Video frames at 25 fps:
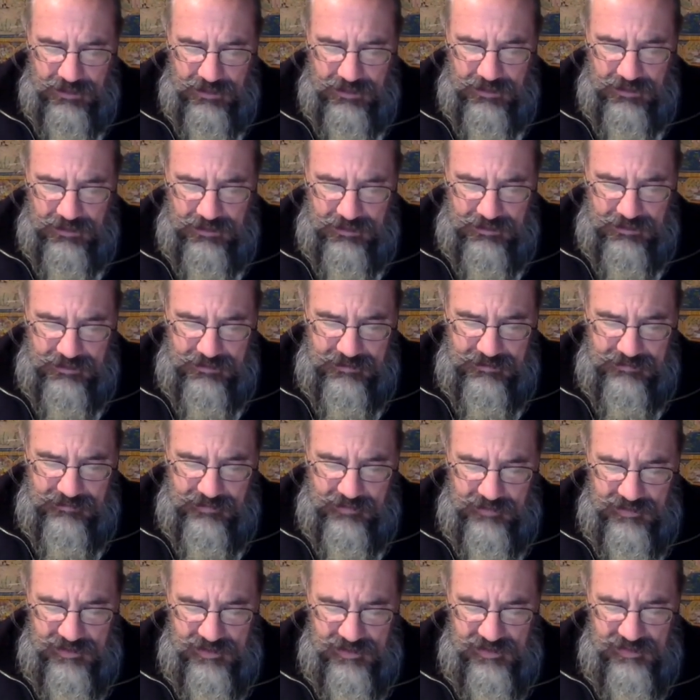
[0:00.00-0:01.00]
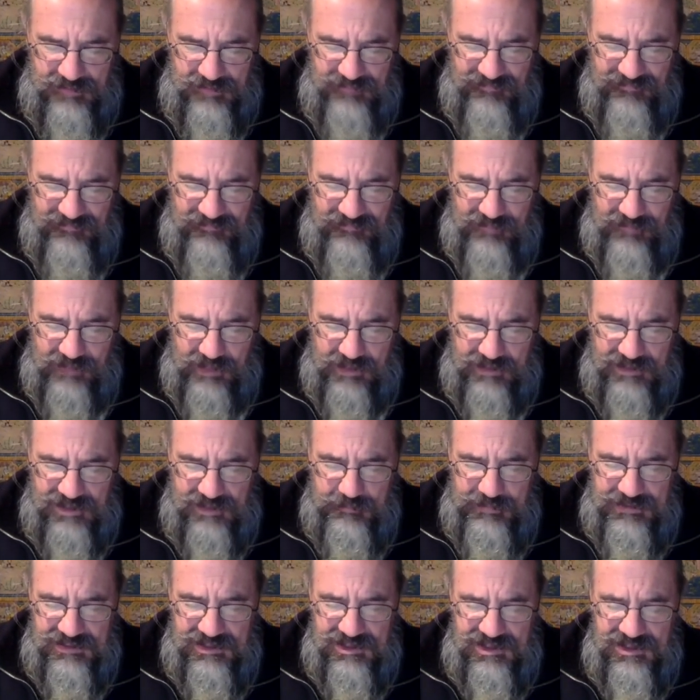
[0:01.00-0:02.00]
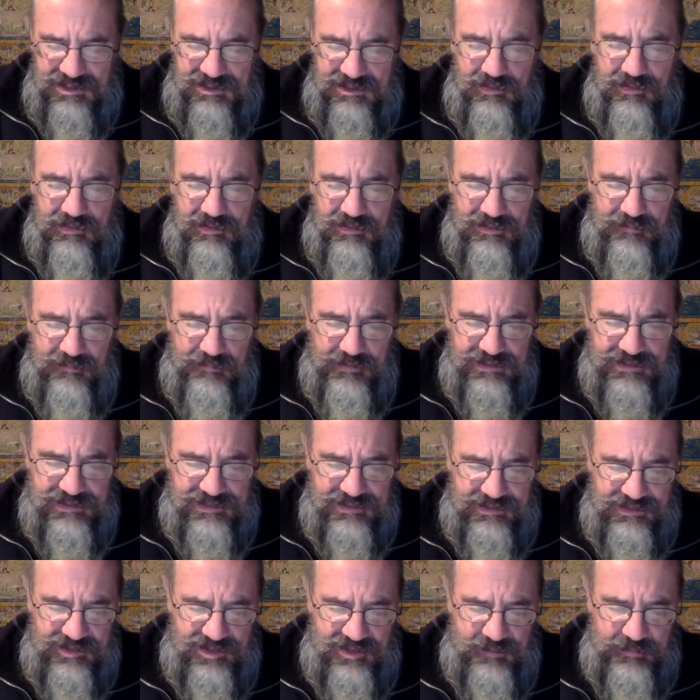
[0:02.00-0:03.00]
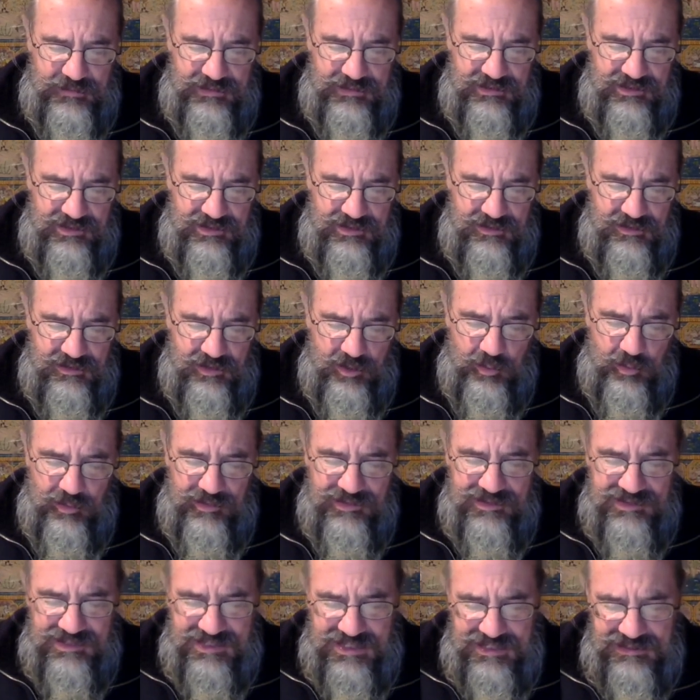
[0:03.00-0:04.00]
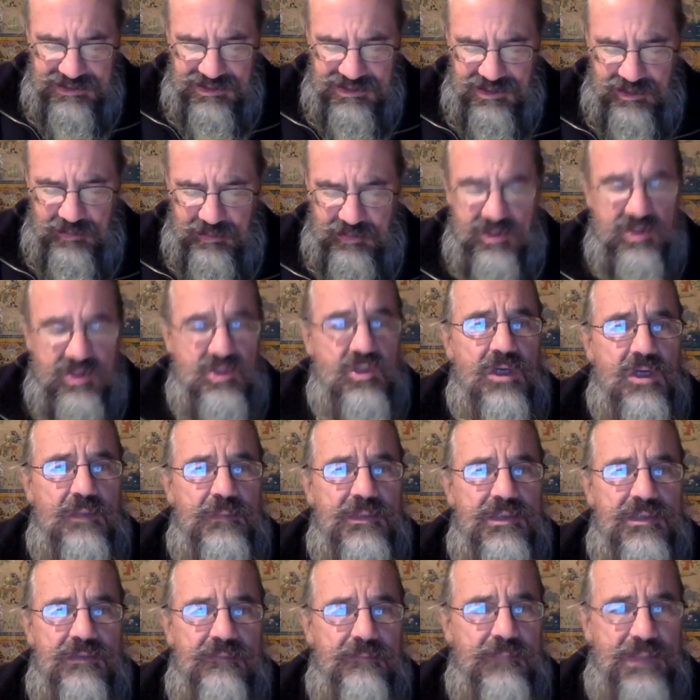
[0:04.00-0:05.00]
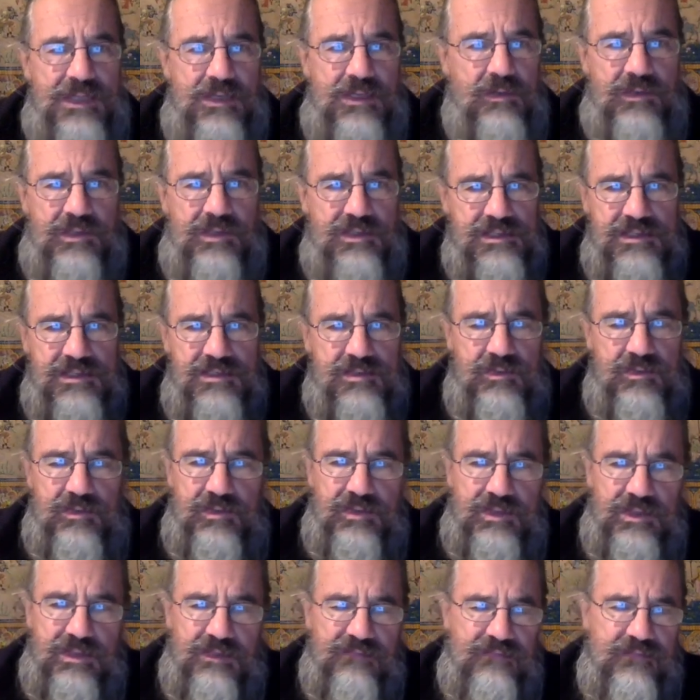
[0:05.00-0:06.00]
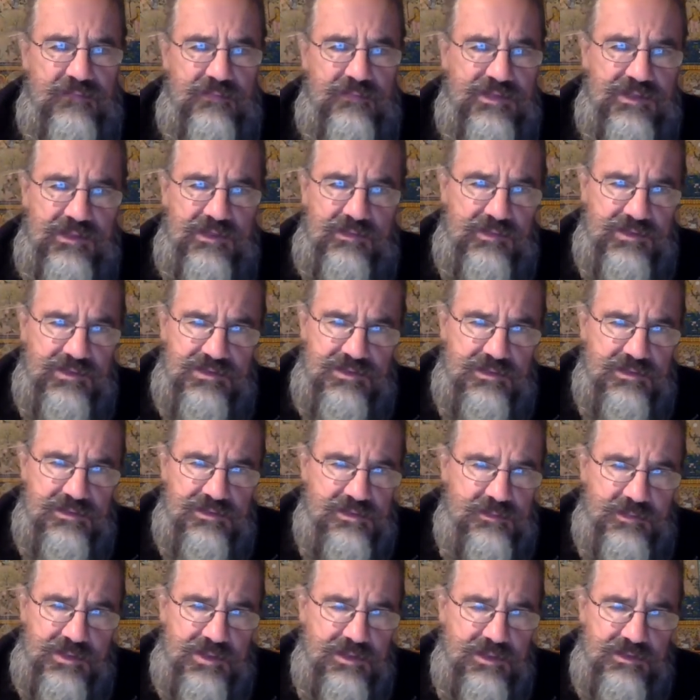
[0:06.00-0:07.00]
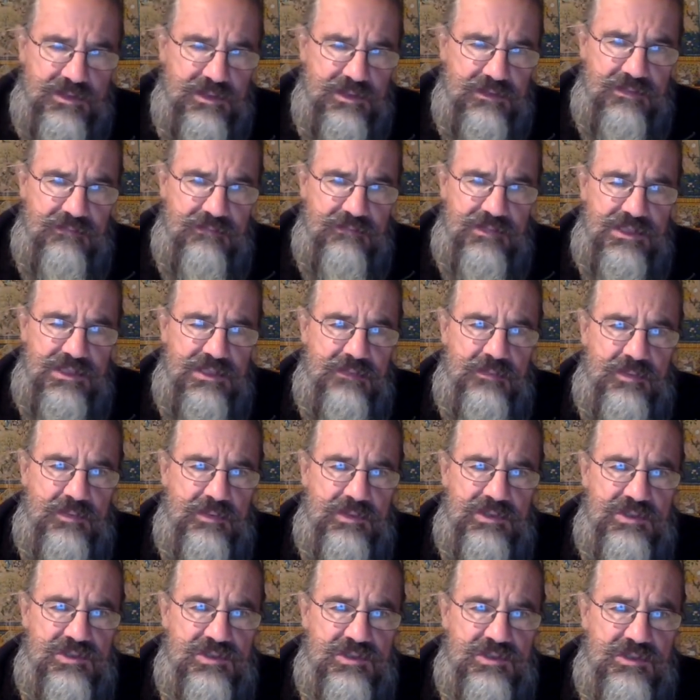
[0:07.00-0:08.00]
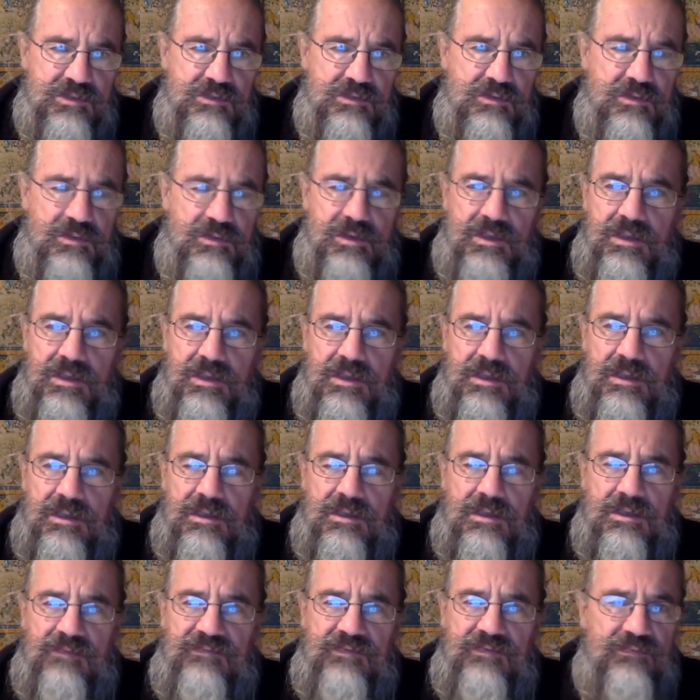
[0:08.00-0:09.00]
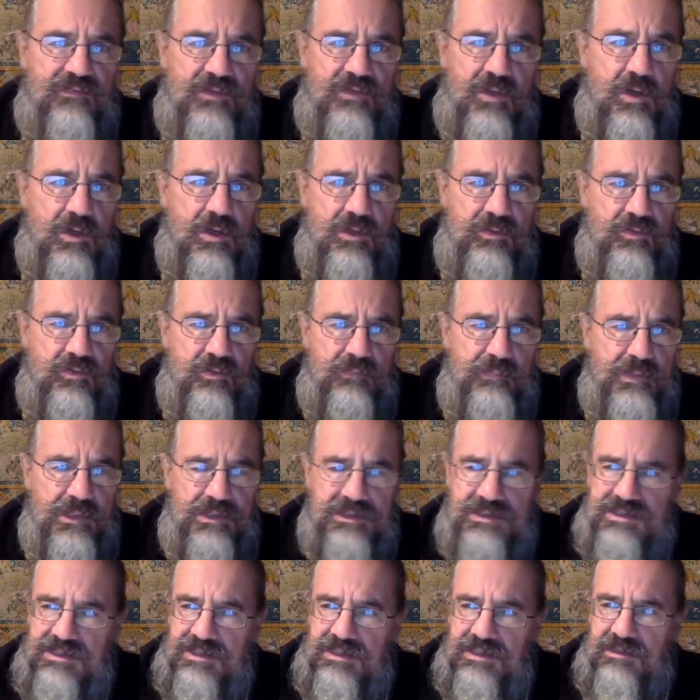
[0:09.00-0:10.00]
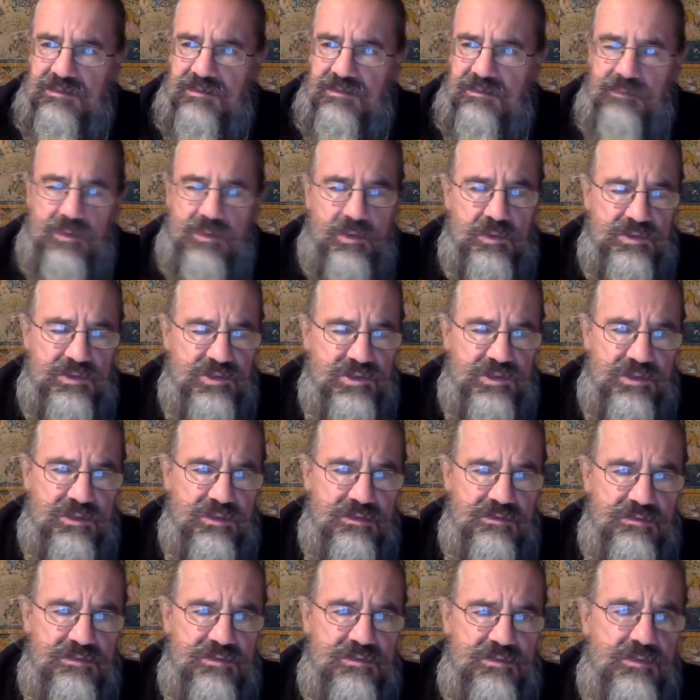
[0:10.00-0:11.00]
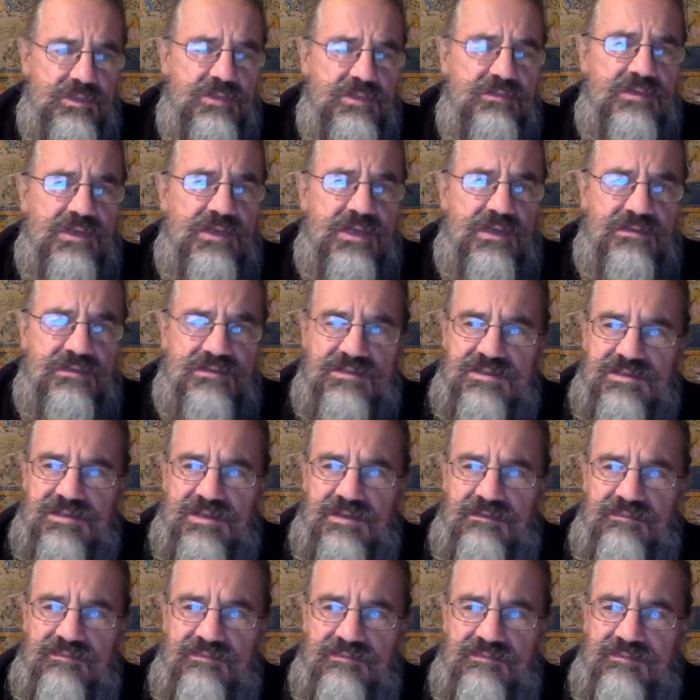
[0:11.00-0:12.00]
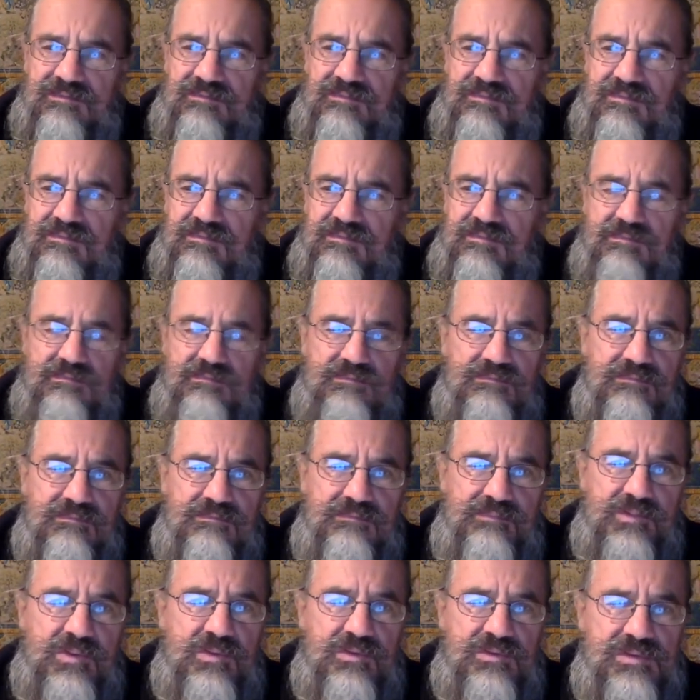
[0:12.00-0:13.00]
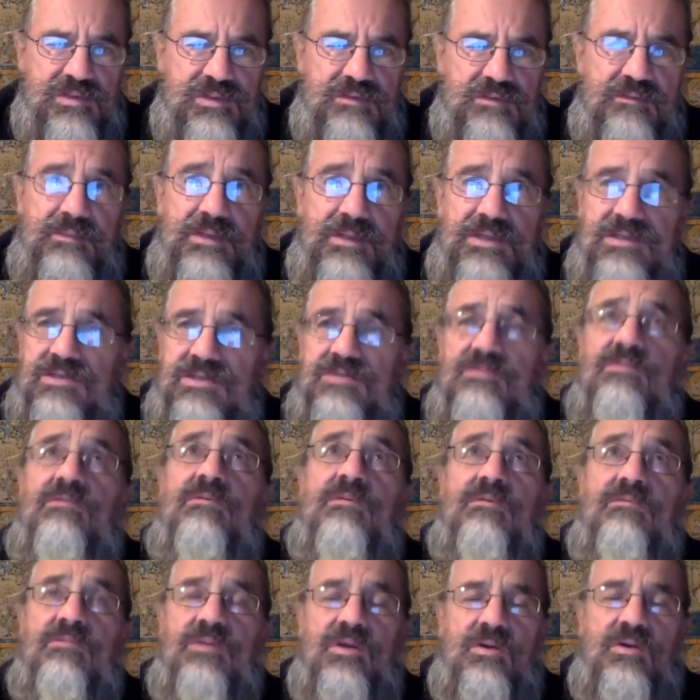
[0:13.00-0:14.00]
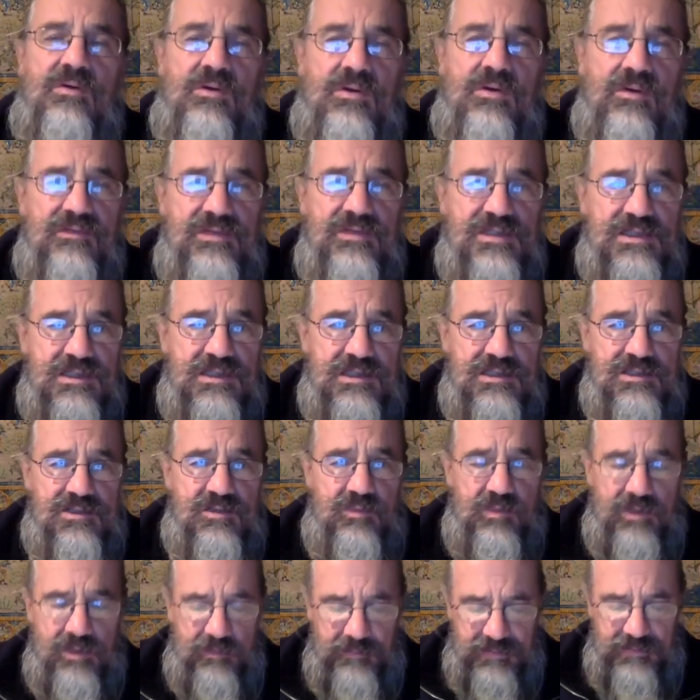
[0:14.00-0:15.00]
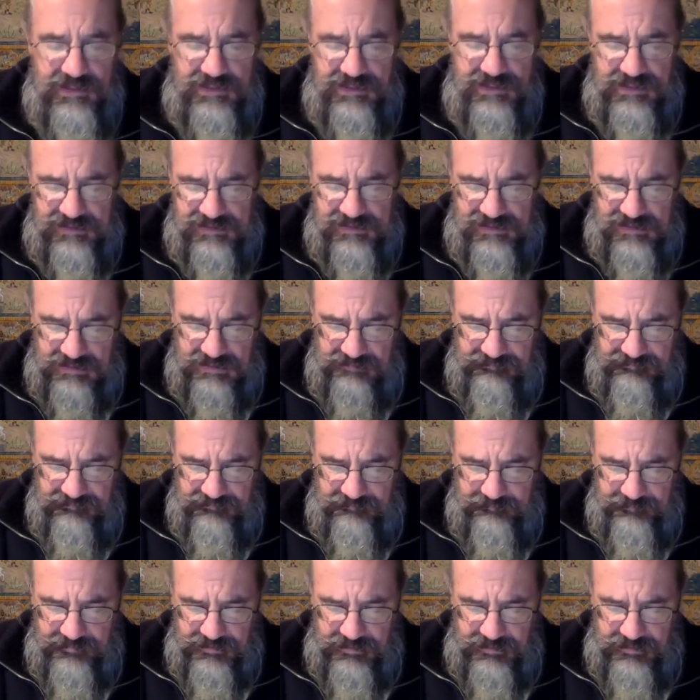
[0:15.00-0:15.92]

Those whose hearts have been stolen by such speech, who are attached to enjoyment and power, because that's all you can get from Vedic ritualism. You can't get liberation or love of God or bhakti or moksha. What do you get? You just get boons. At best, you go to the celestial realm in the next life.